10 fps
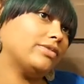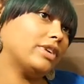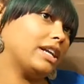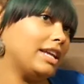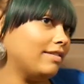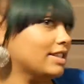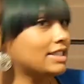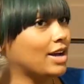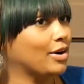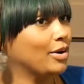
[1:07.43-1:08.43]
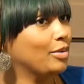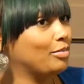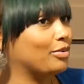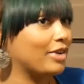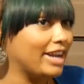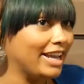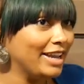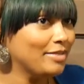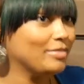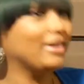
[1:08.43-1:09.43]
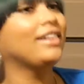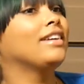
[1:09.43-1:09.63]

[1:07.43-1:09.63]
for Cleveland's own Preem.